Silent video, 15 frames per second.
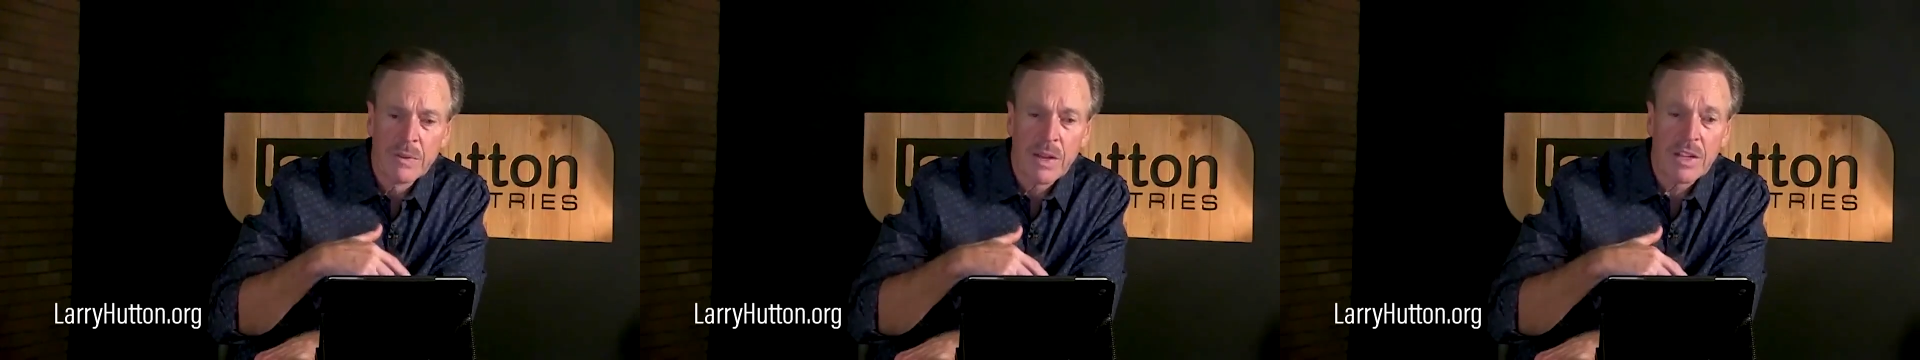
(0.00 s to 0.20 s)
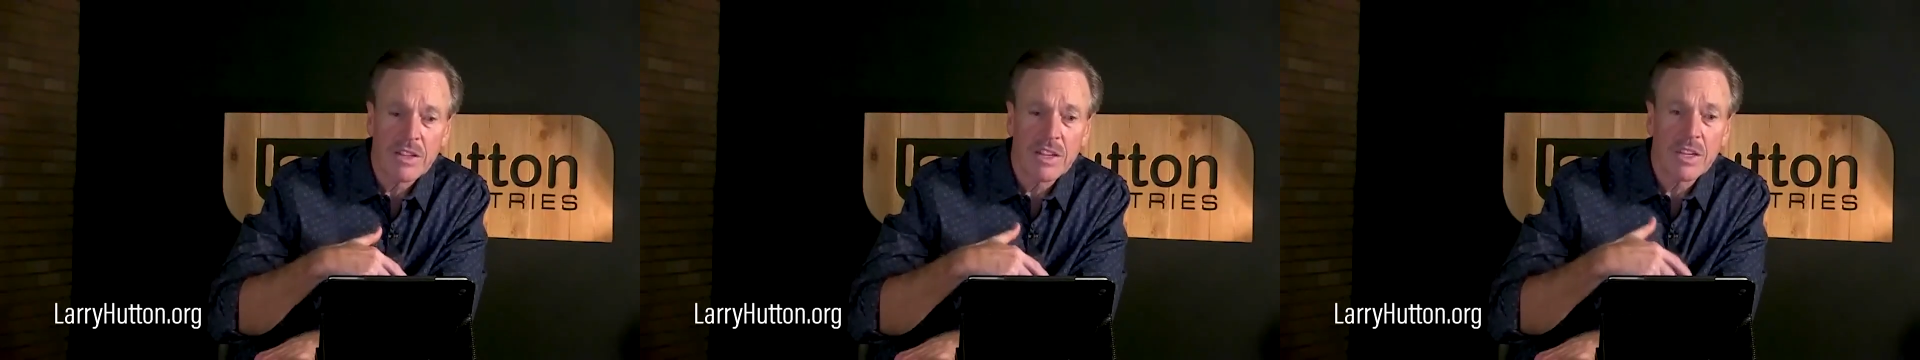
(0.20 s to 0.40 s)

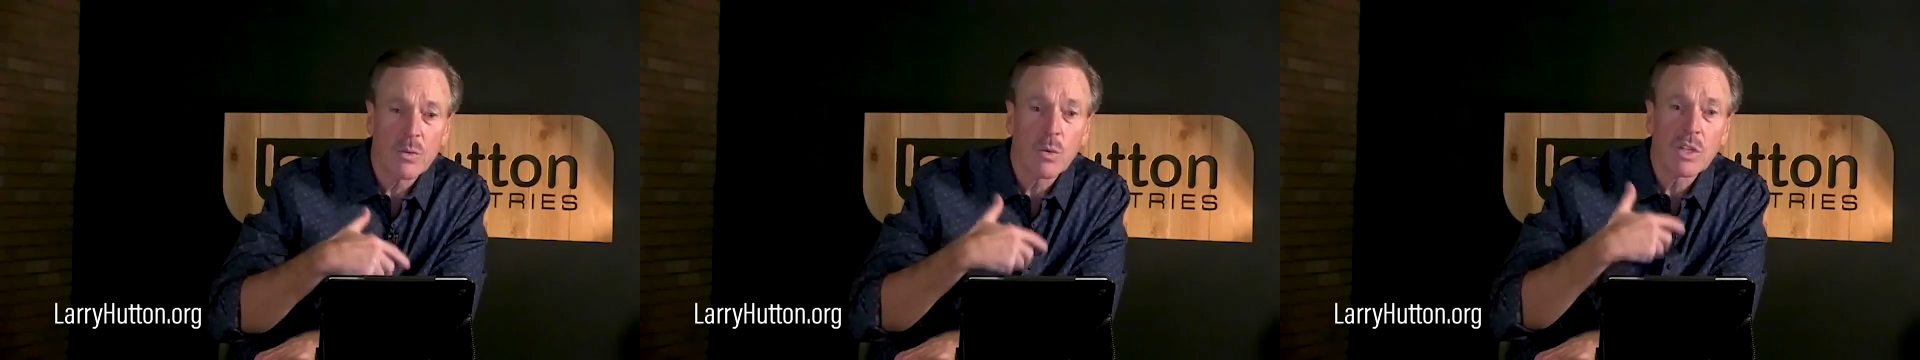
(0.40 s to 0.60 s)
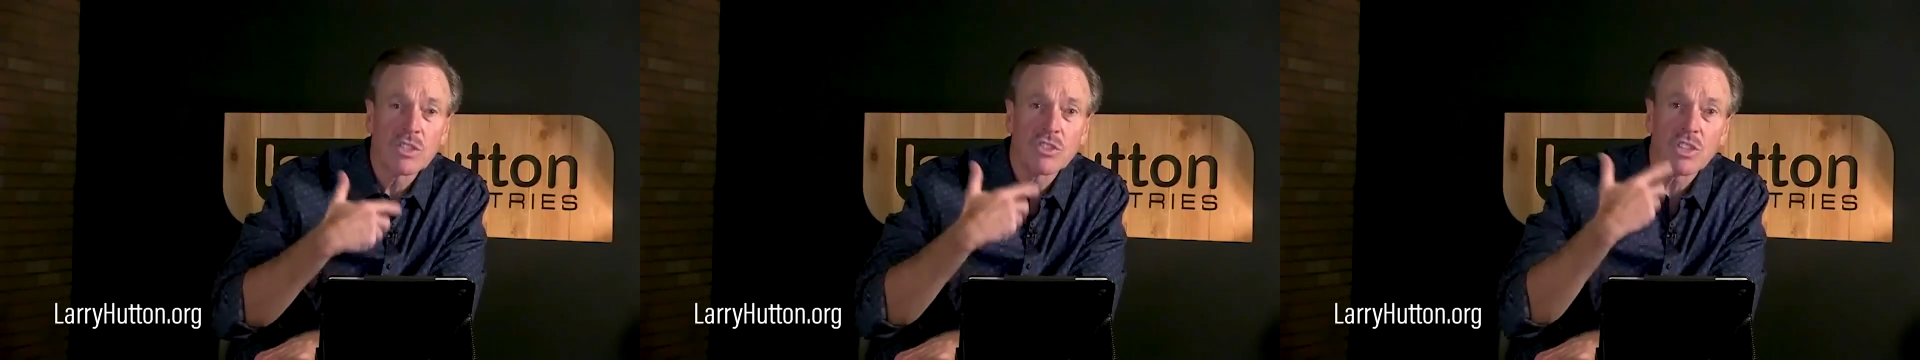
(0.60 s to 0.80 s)
and then He
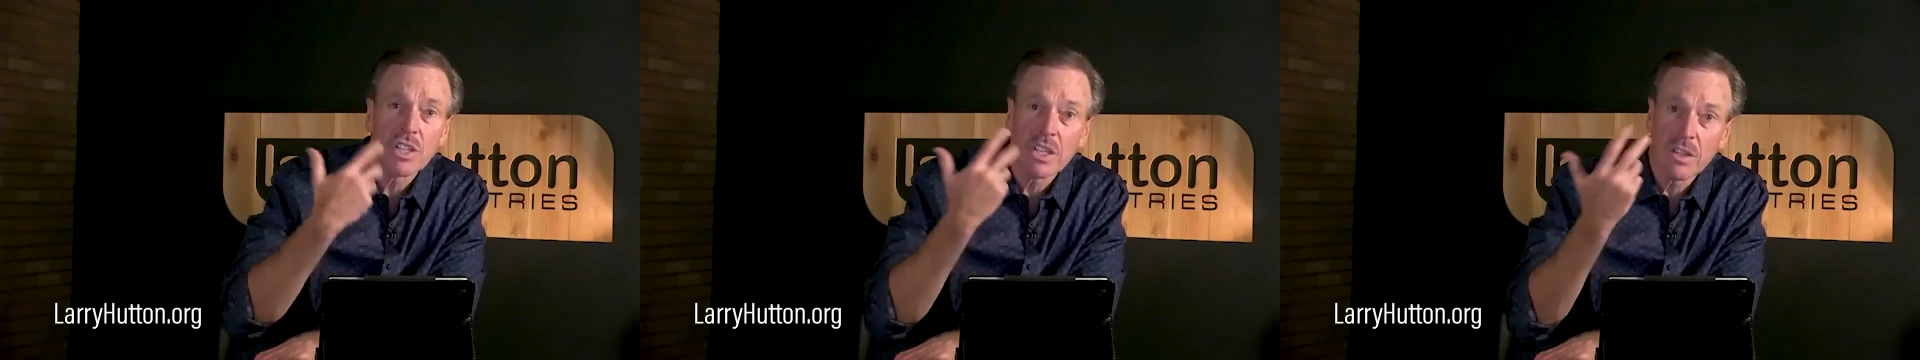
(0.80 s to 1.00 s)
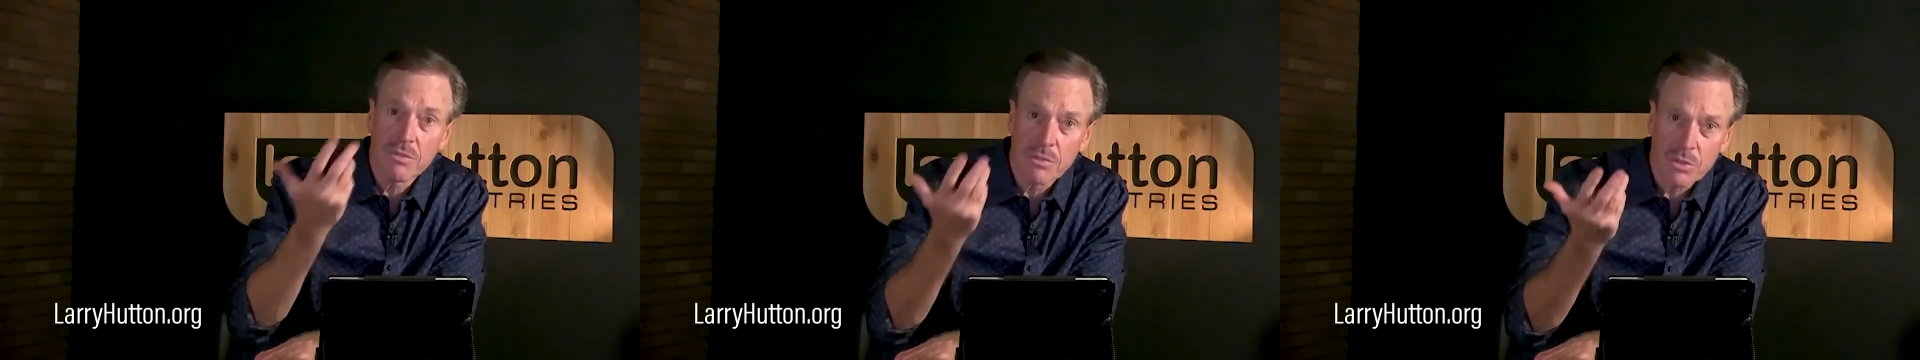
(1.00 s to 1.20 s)
wants to
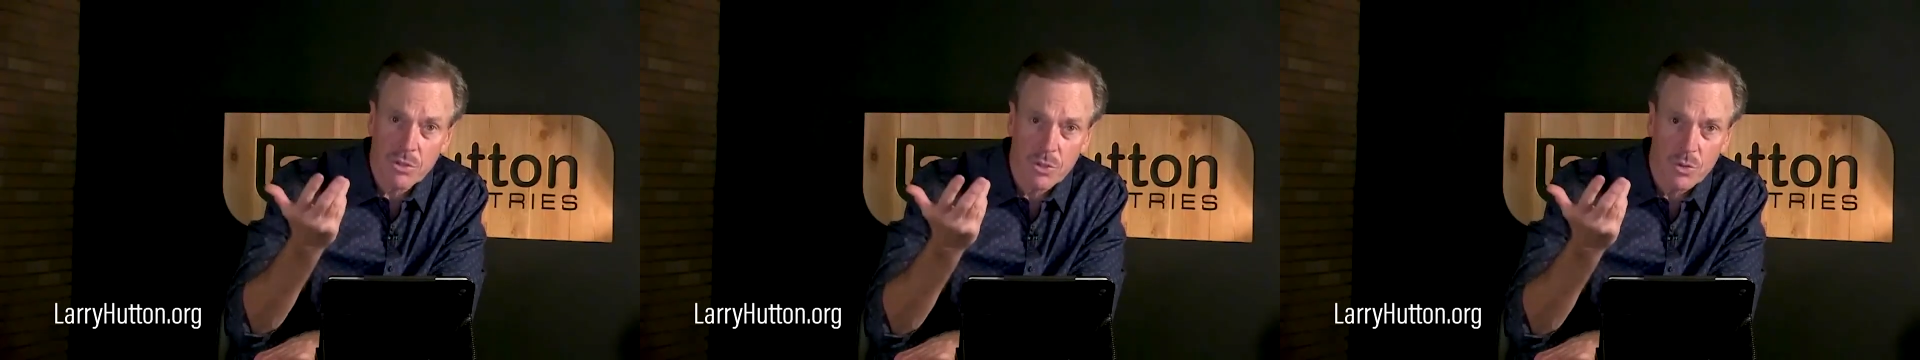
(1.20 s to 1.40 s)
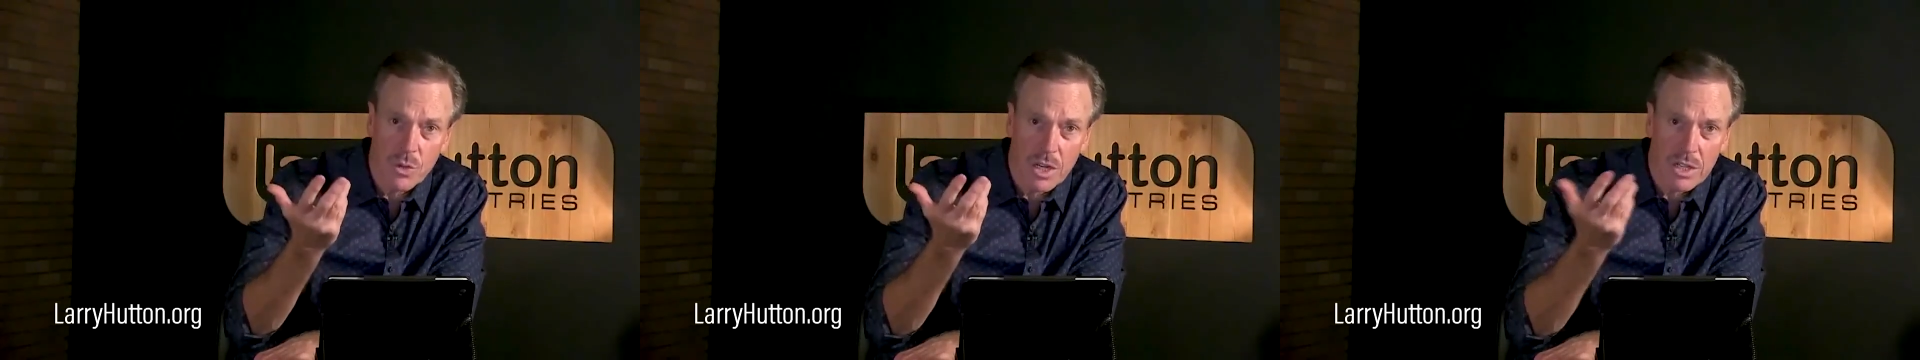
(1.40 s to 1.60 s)
live
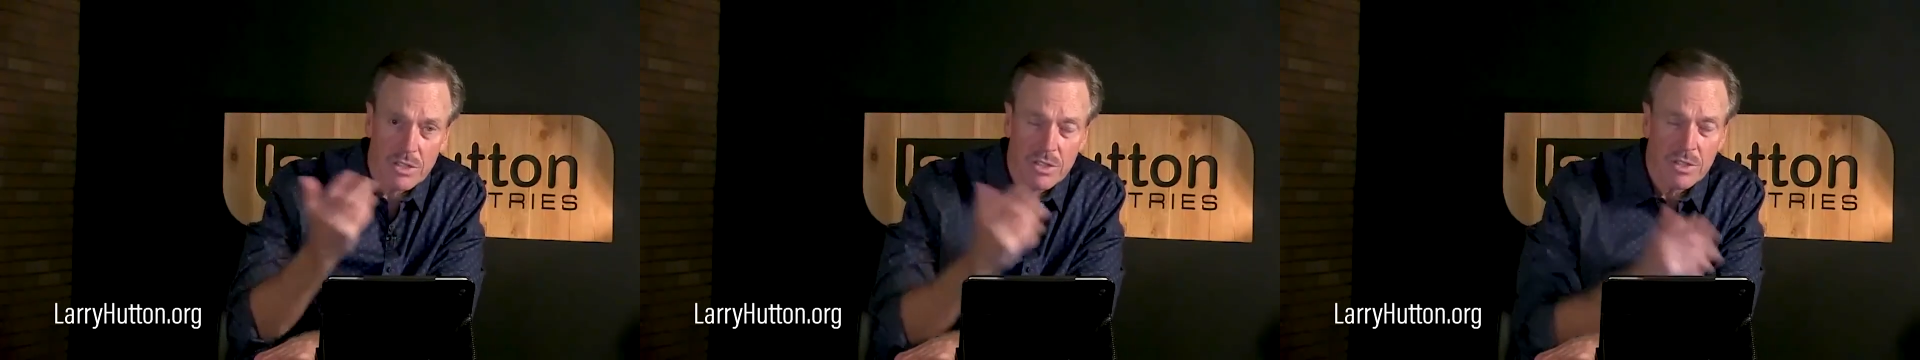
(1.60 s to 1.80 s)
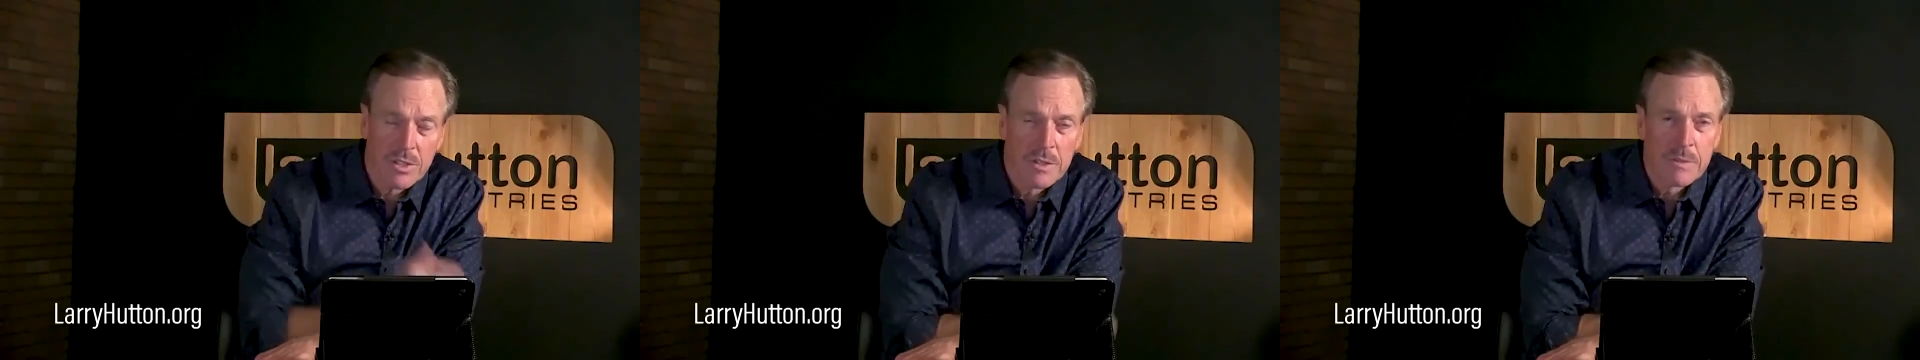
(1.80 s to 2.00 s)
through
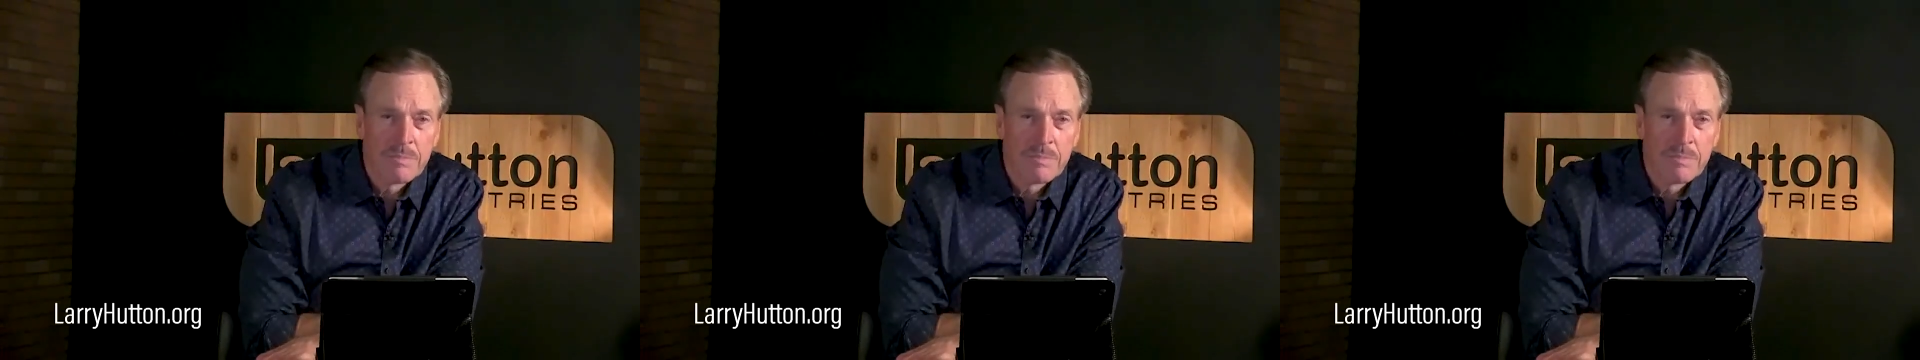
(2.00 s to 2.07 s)
us.